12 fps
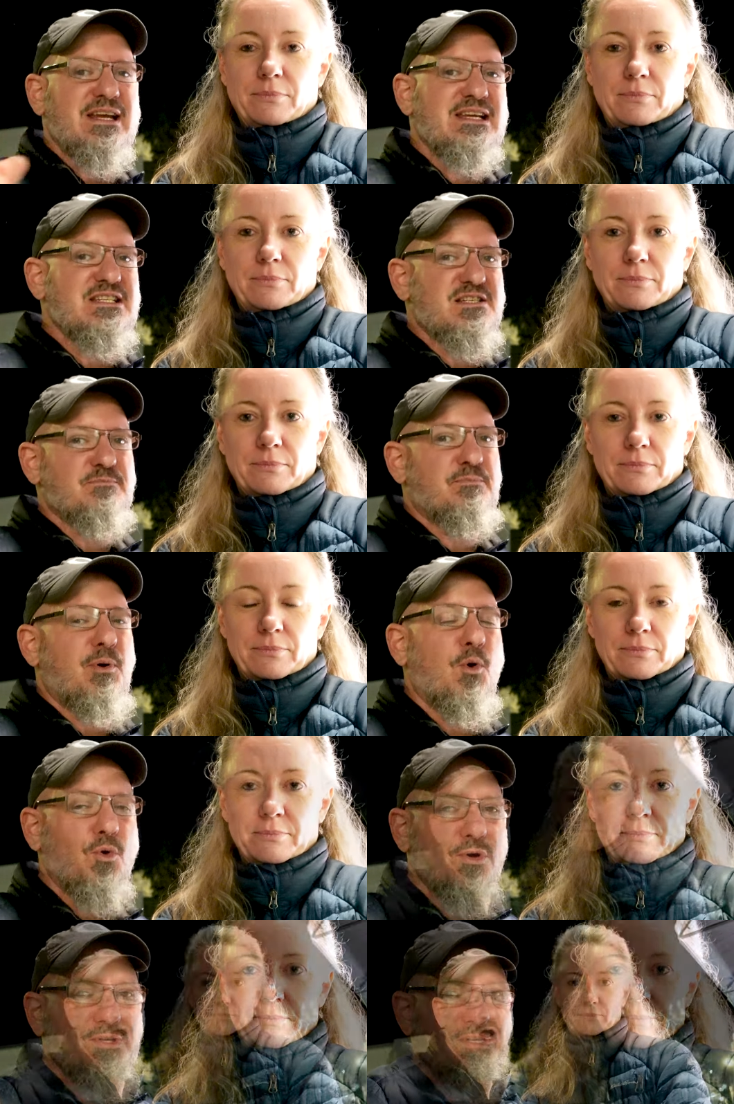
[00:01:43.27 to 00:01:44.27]
Speaker 1: east
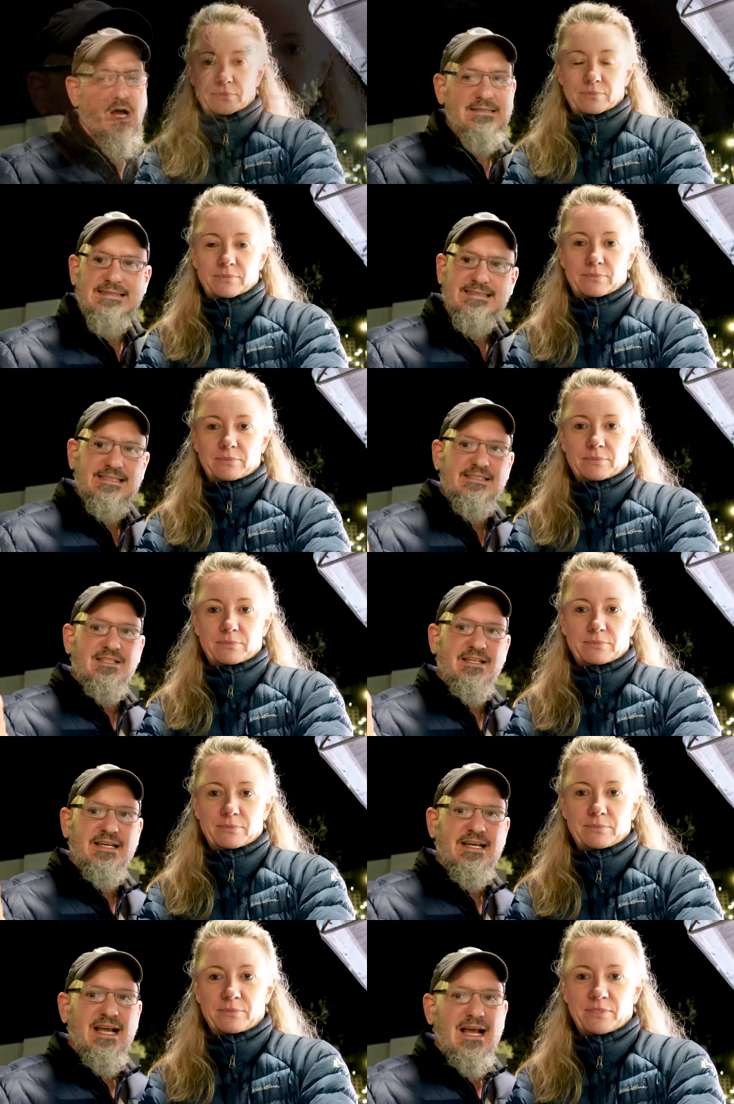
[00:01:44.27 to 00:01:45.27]
port on
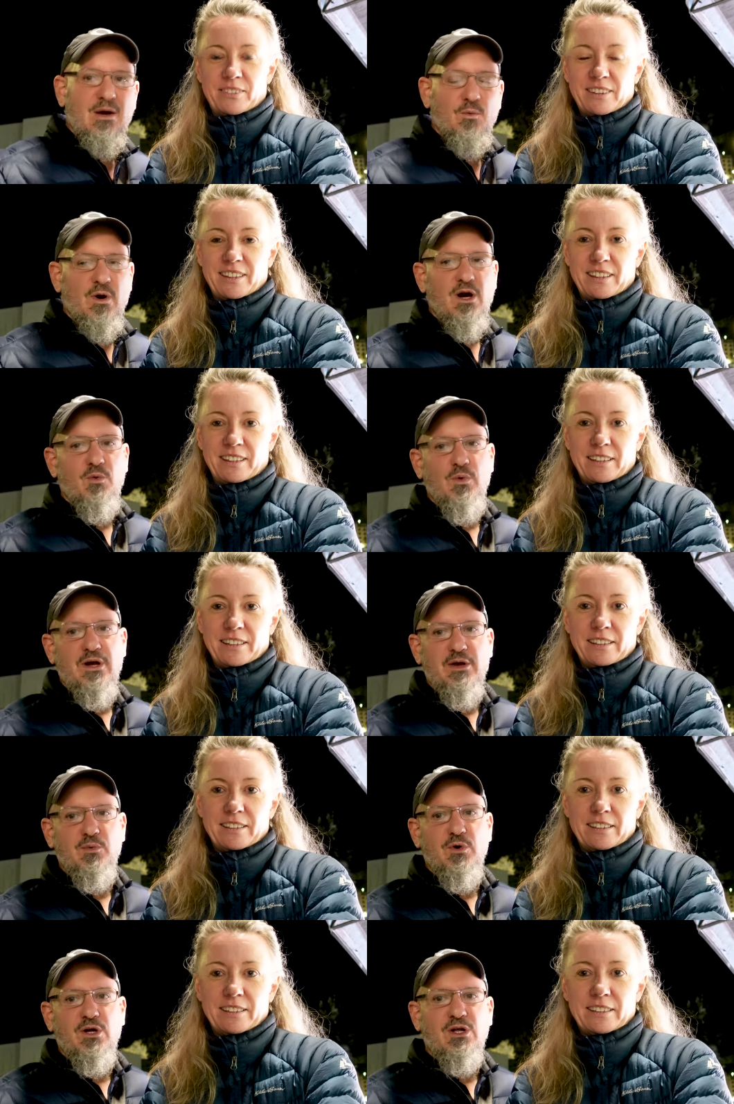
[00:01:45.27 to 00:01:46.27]
Sicily, where we
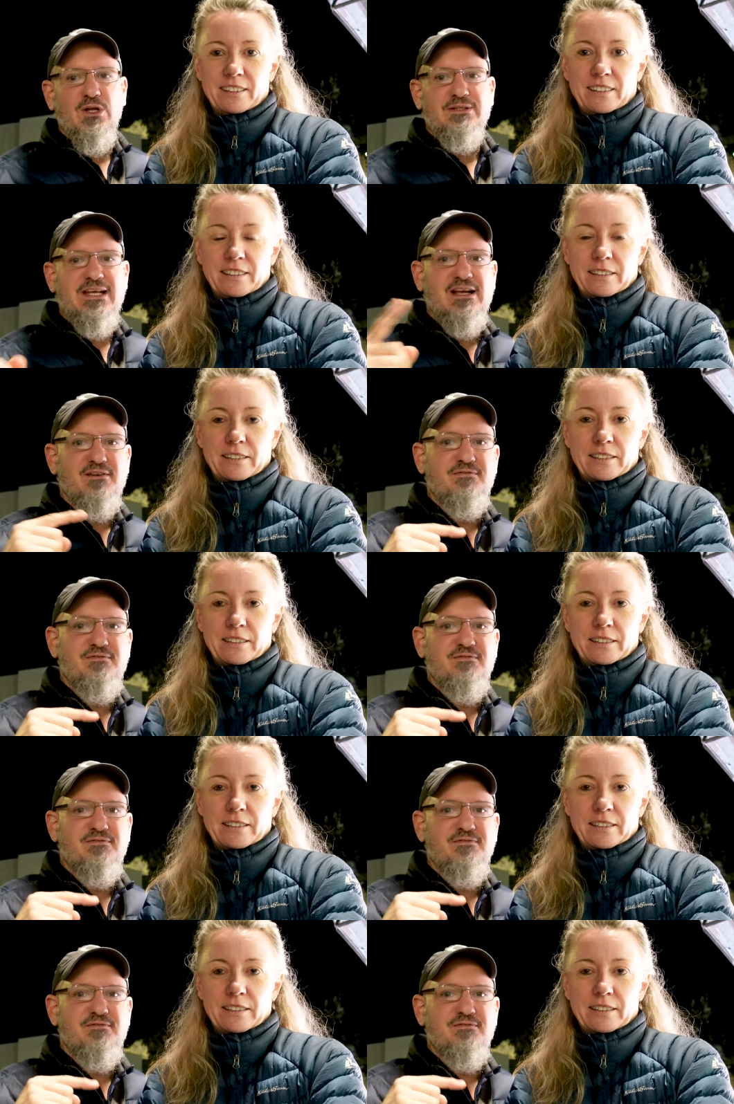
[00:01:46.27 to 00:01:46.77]
will take a